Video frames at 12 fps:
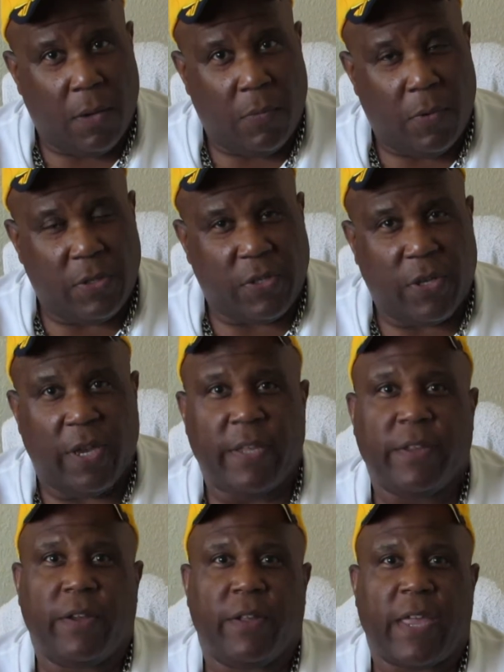Once again,
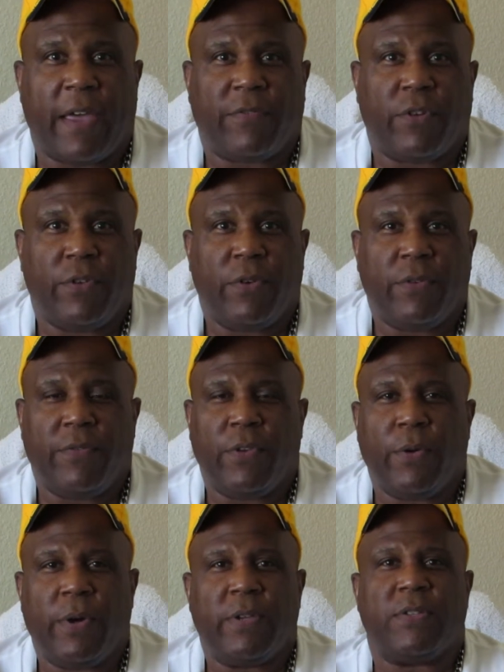good afternoon,
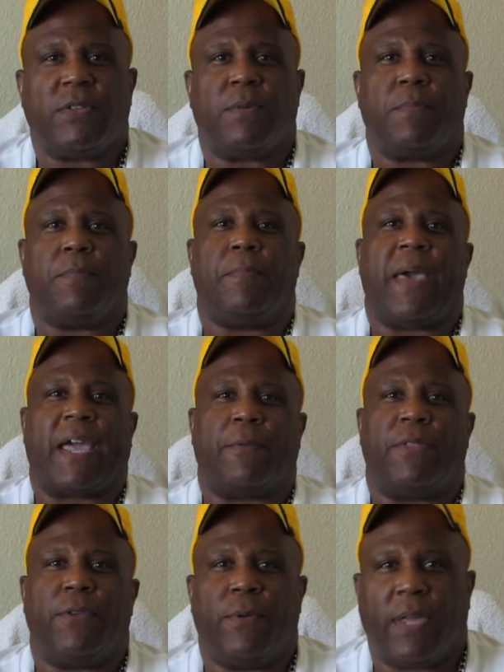viewers. Back
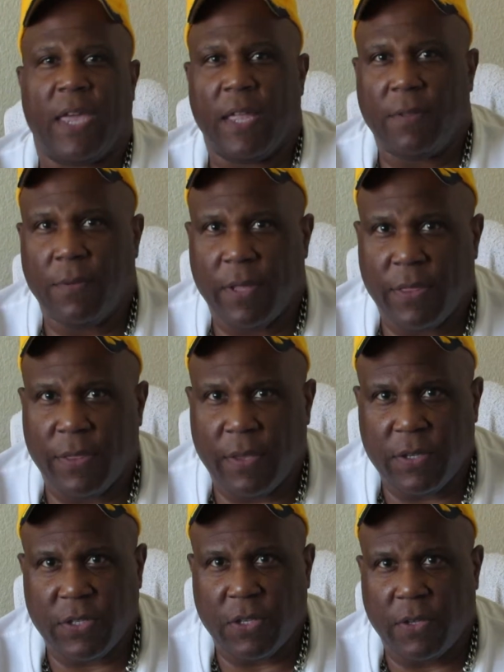with you again with
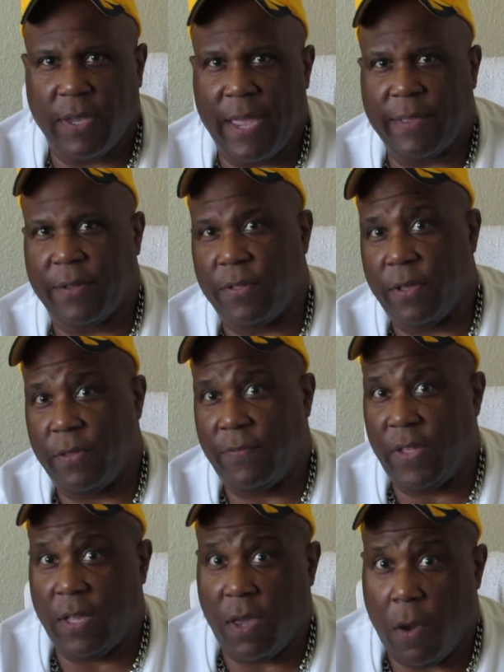still yet another
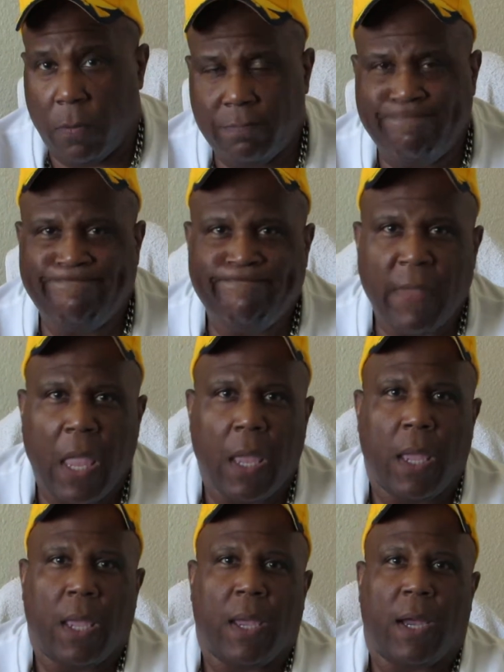video.
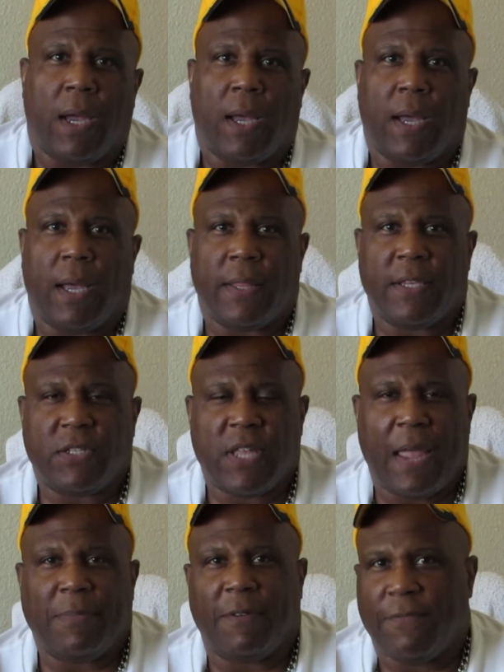This
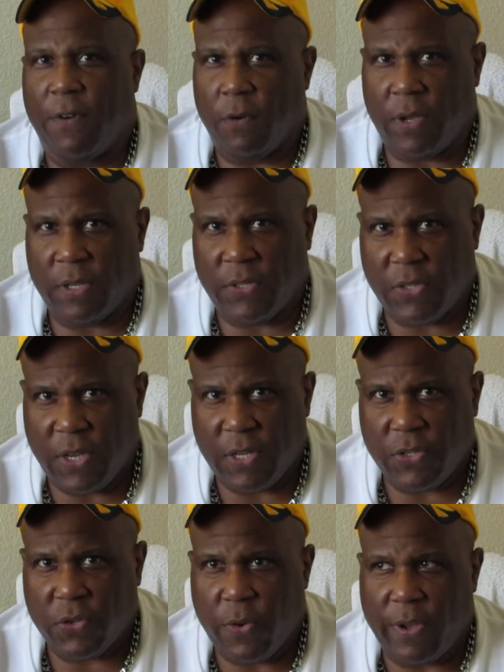time the focus
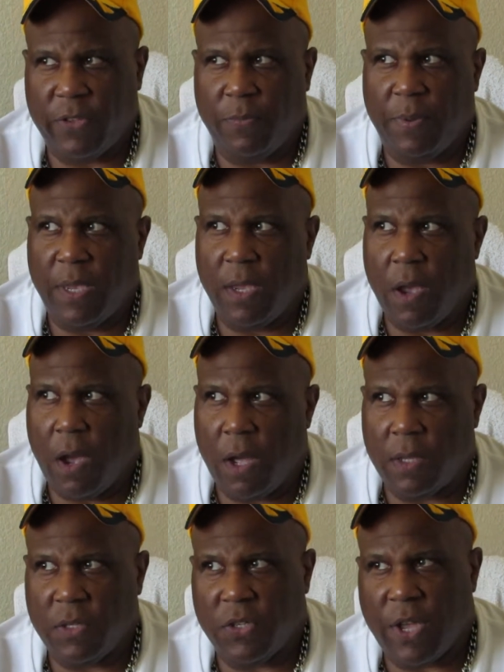is going to be
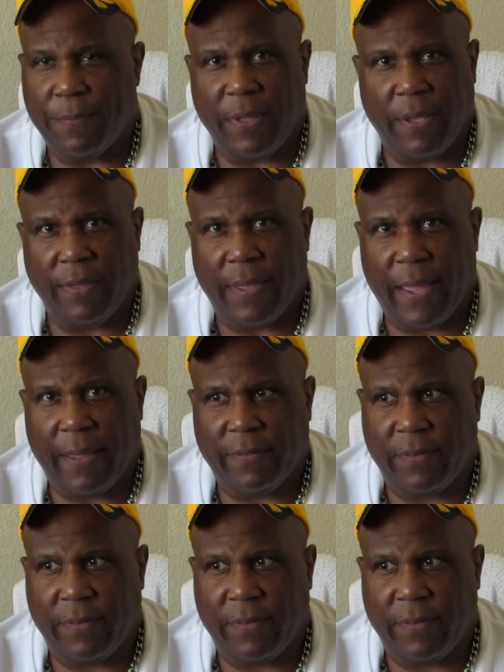on something that